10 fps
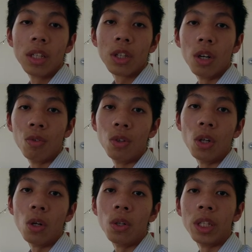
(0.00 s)
go through
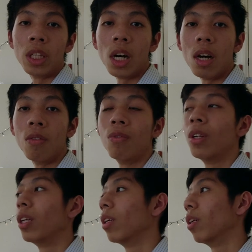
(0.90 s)
all the tough
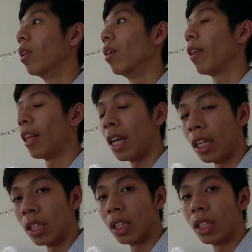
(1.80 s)

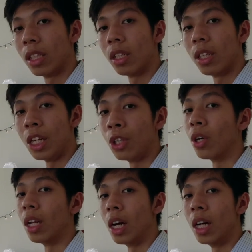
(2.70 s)
things in
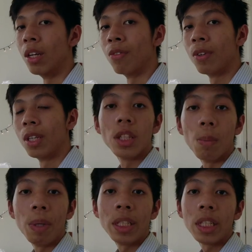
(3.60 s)
your life. So
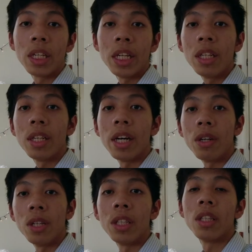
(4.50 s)
basically
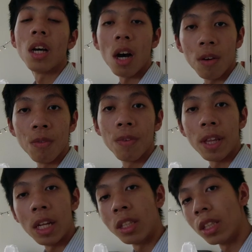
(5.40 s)
now the tough
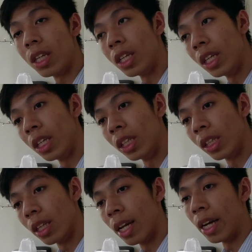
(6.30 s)
things is
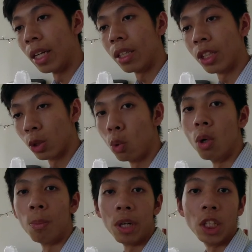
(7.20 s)
like
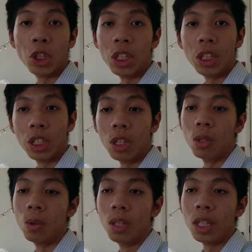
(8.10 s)
school pressure.
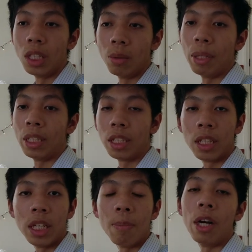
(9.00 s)
So it's
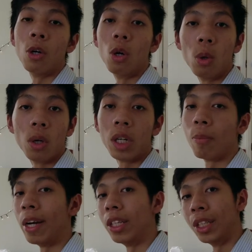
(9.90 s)
basically my homework,
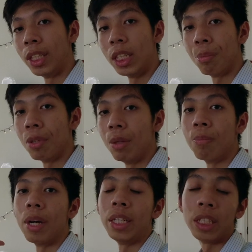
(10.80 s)
my assessment,
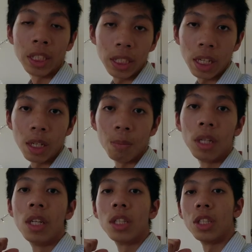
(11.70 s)
my exam.
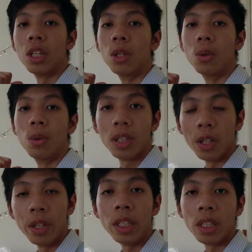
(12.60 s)
So
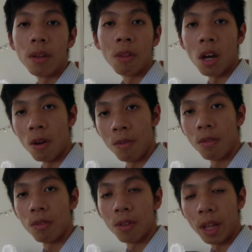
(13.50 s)
these are tough
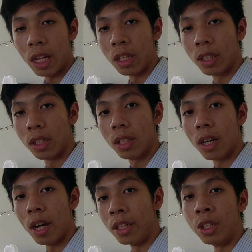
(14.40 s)
things
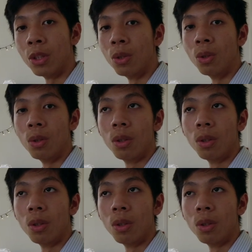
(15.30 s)
I need to